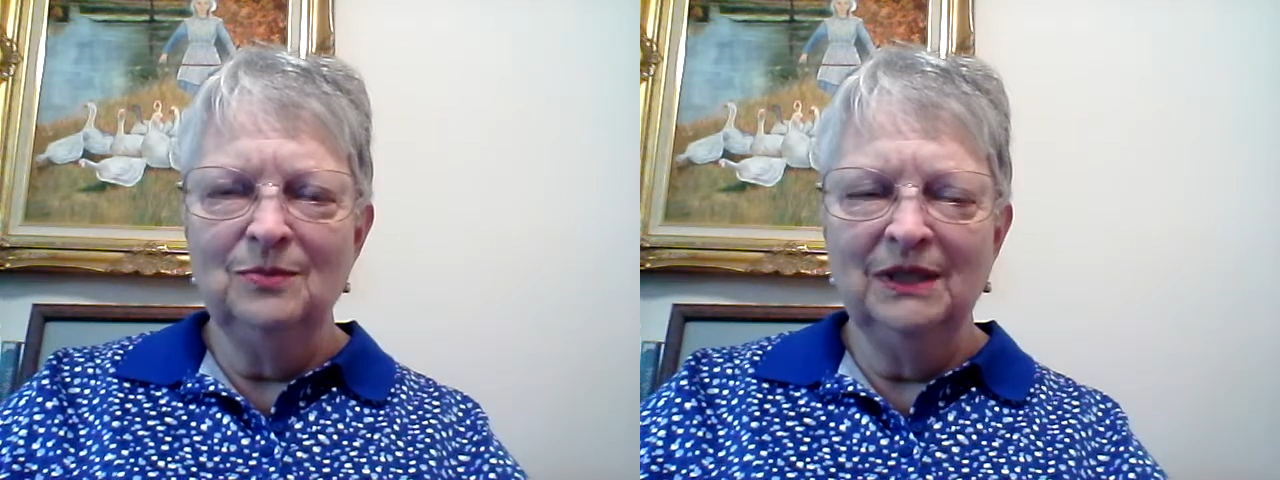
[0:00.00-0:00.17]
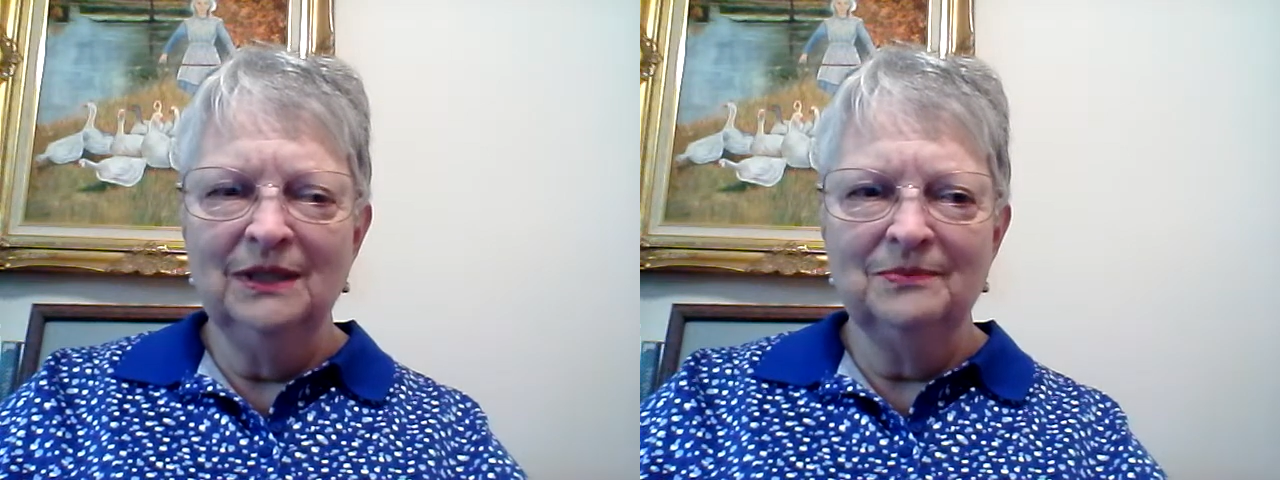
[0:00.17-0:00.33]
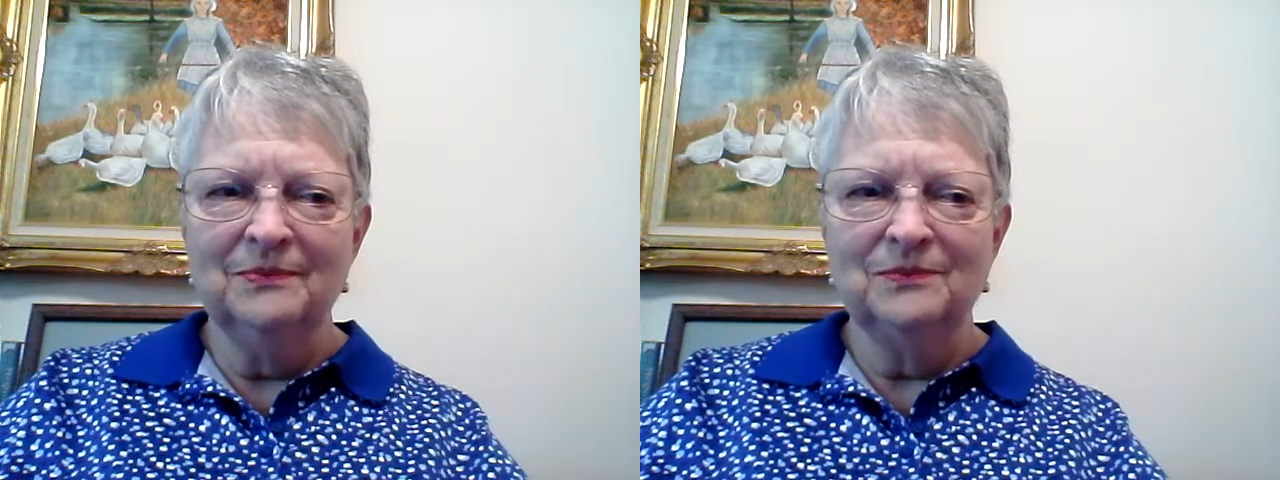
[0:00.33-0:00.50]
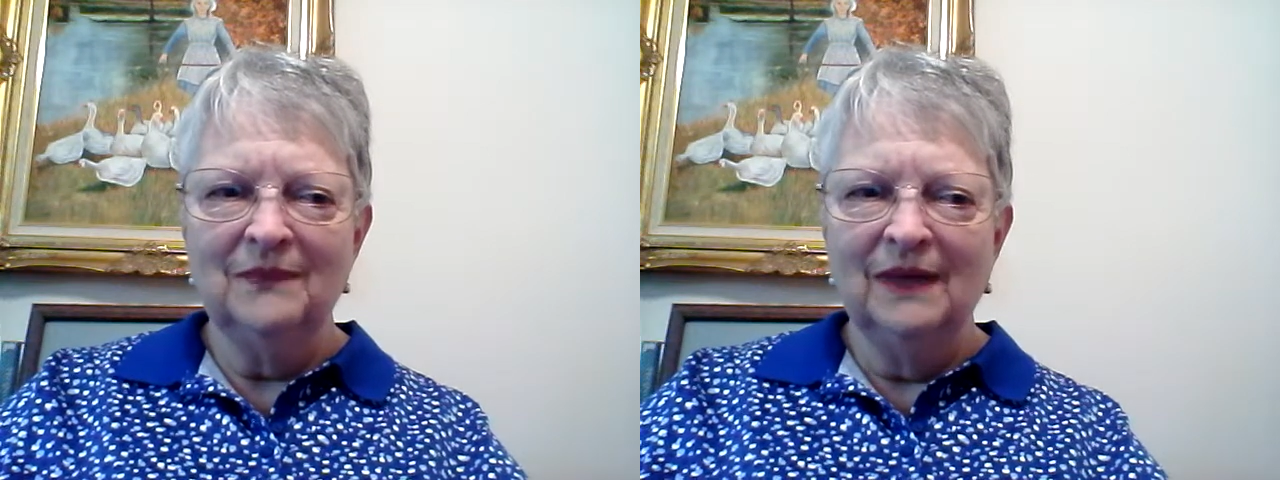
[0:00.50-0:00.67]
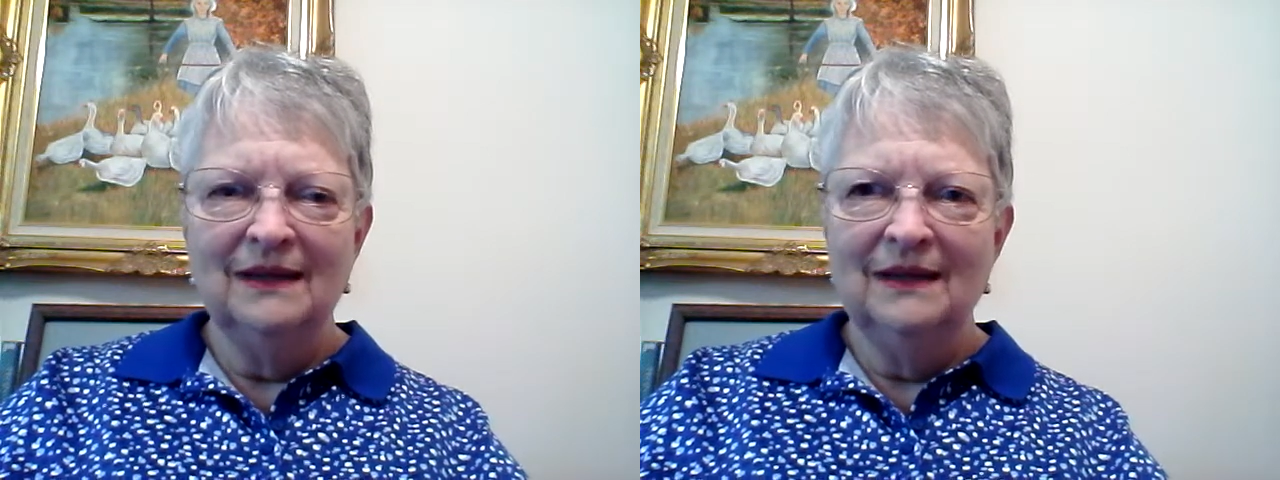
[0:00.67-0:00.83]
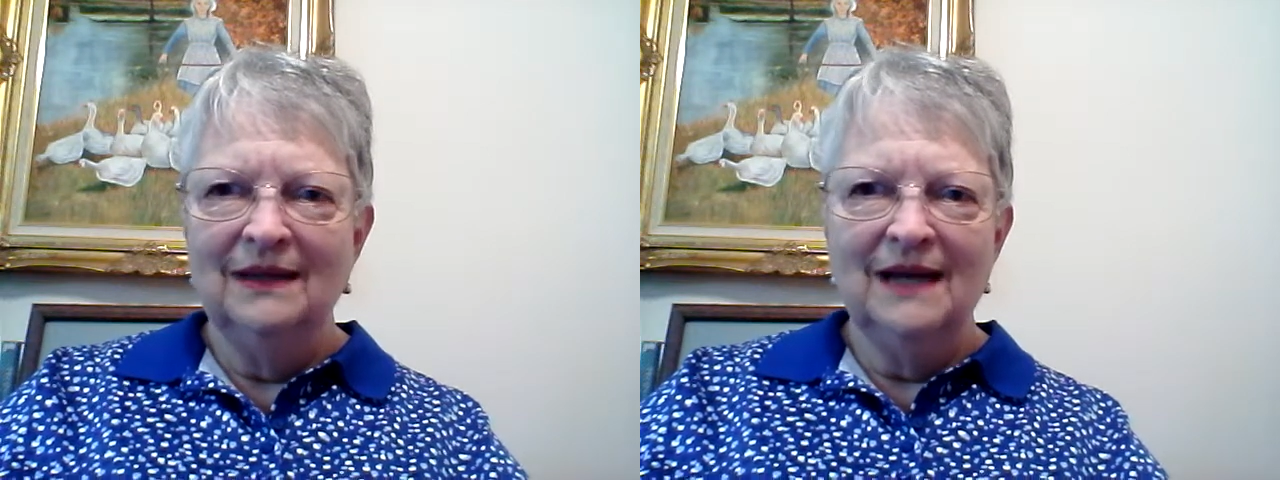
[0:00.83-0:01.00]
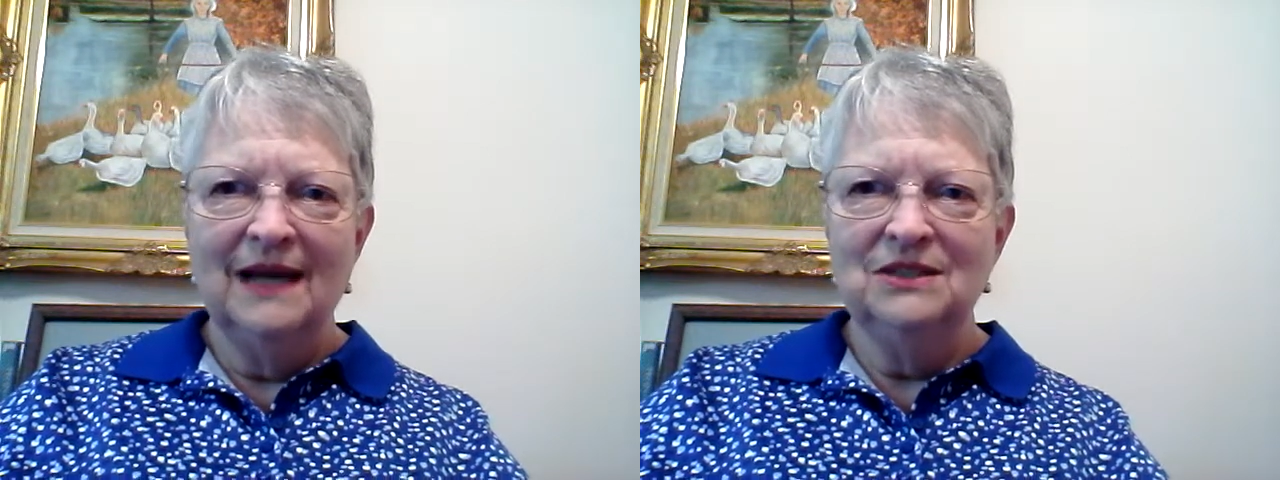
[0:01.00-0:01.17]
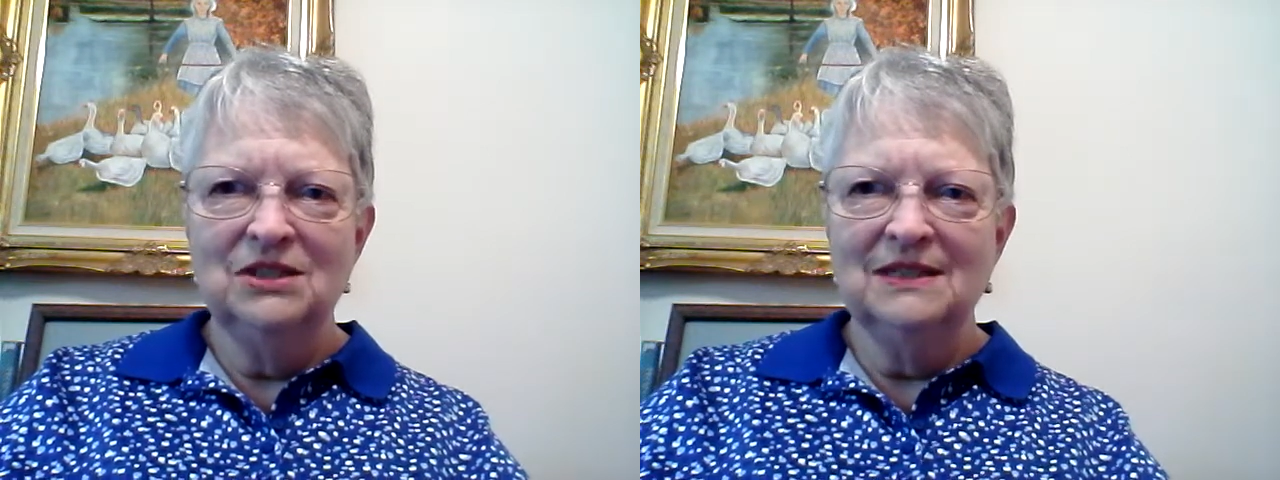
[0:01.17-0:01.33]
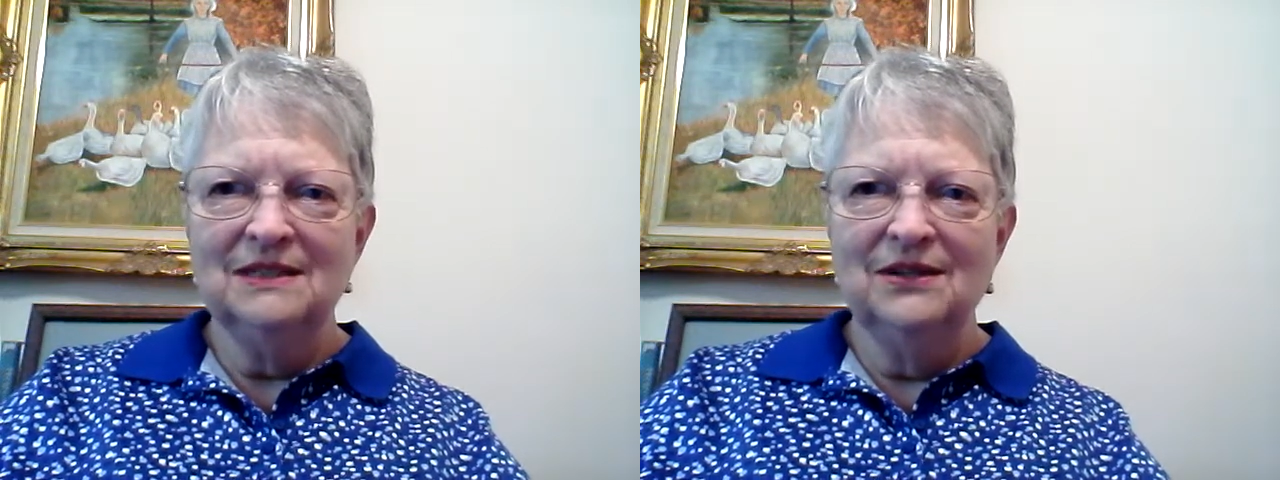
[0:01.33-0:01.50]
but I
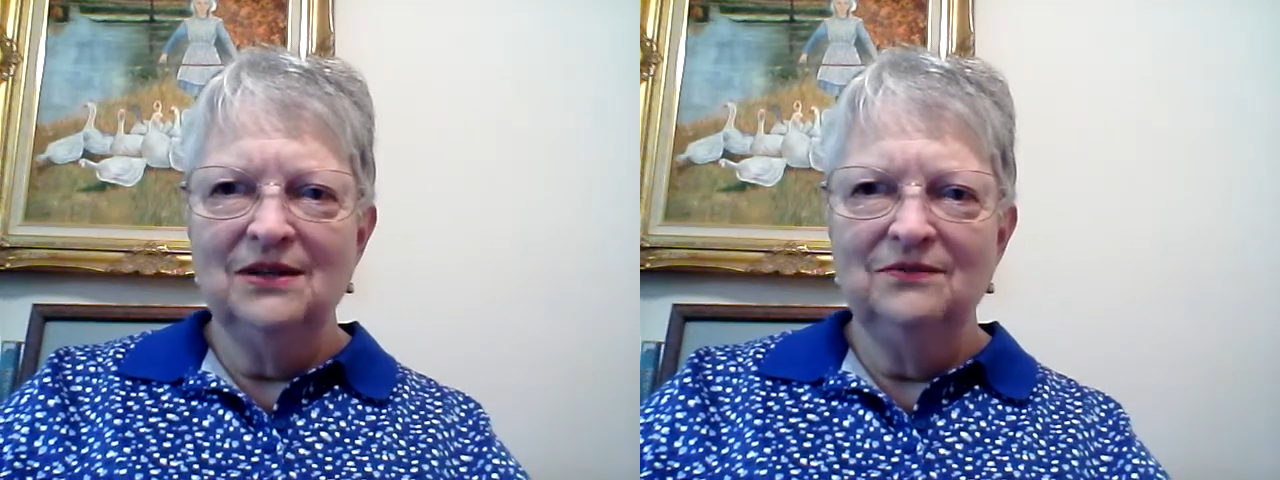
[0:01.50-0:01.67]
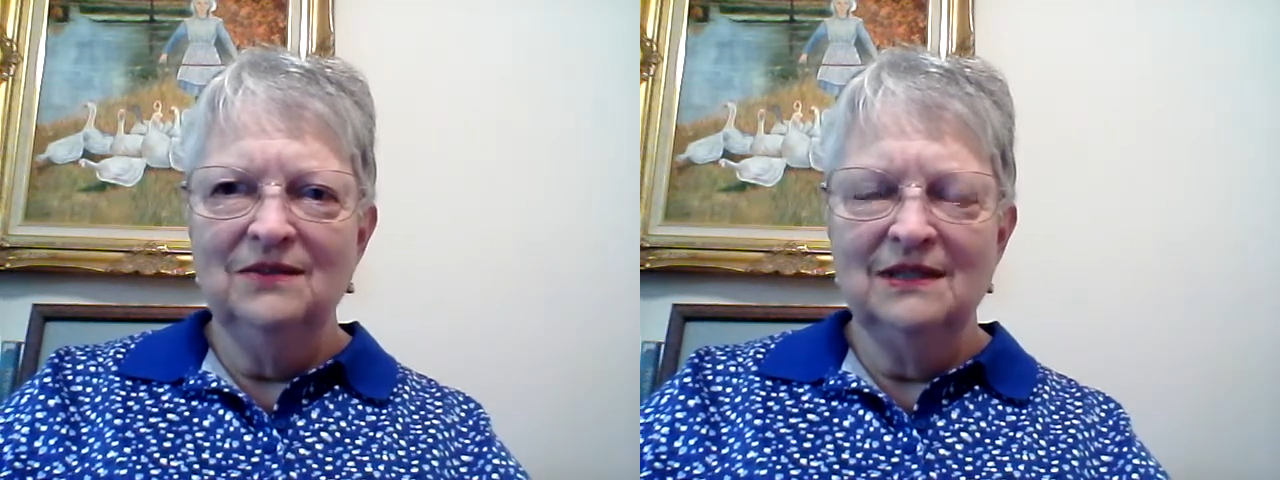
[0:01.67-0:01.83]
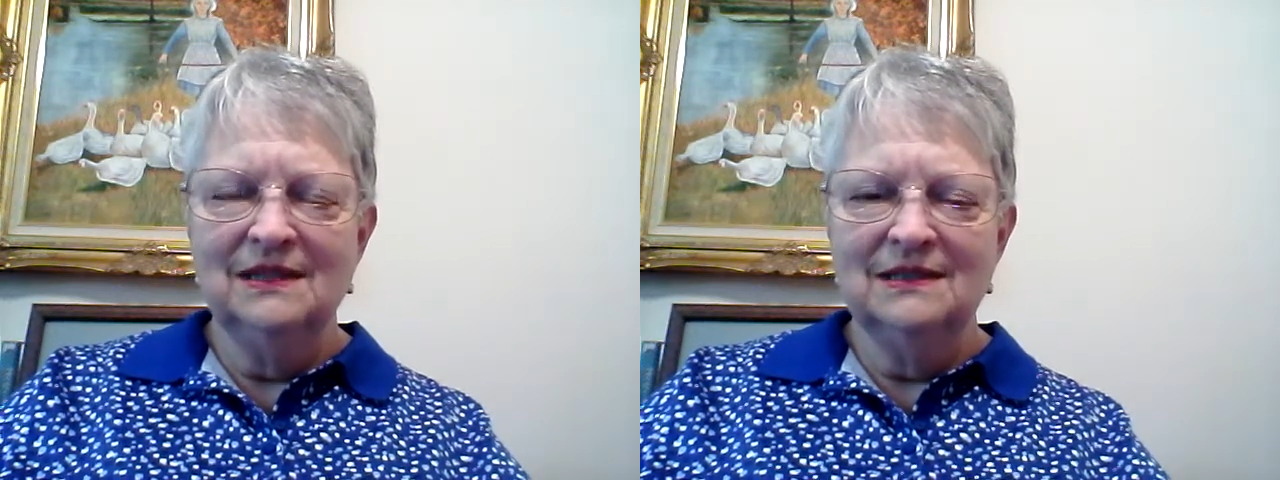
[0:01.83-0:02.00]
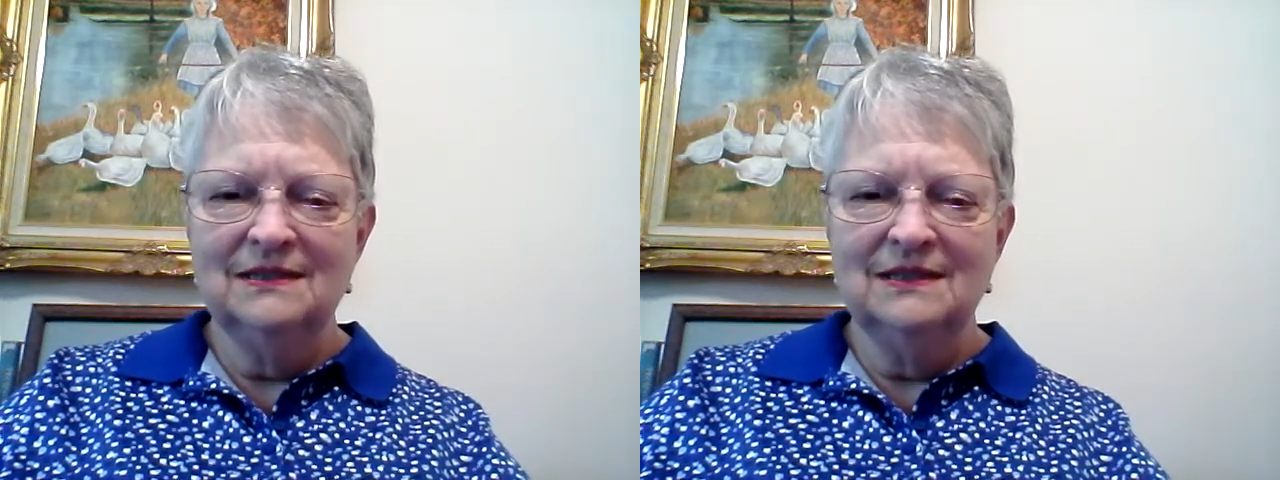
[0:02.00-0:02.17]
just love this